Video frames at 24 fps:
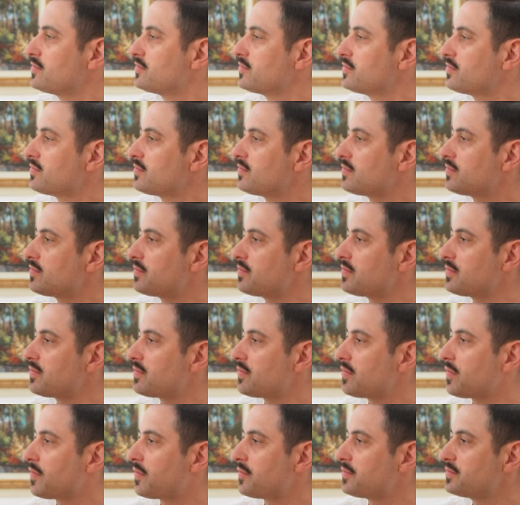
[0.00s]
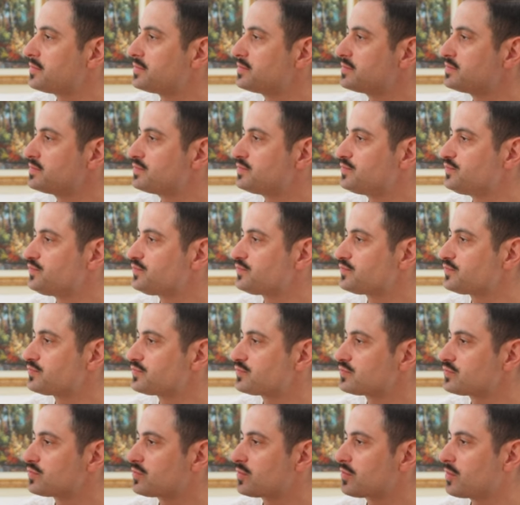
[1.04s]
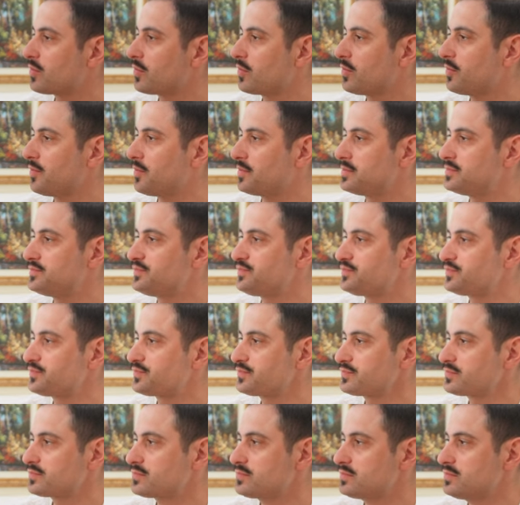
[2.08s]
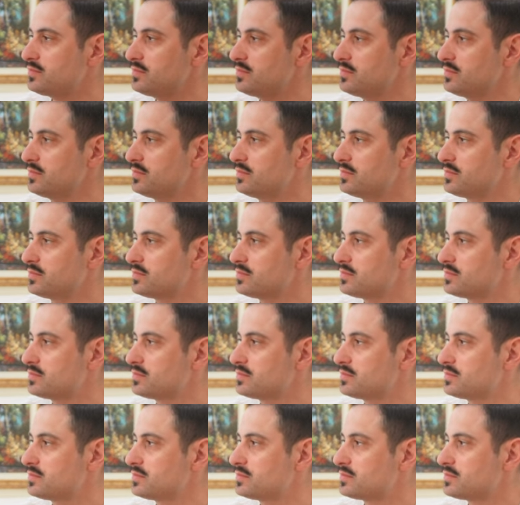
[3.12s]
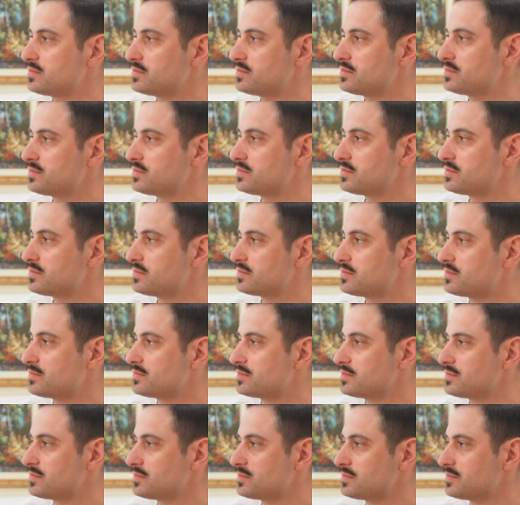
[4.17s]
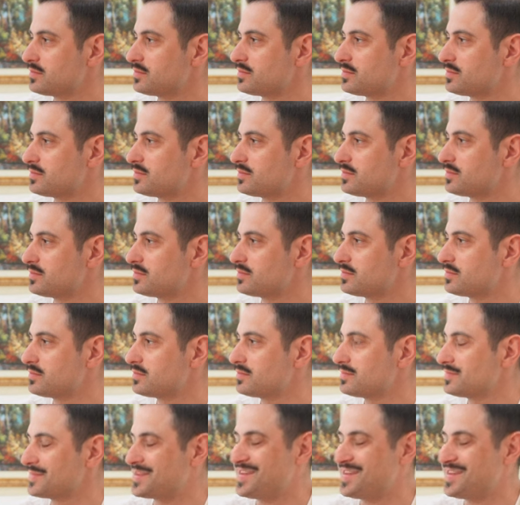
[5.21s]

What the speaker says: This person isn't speaking.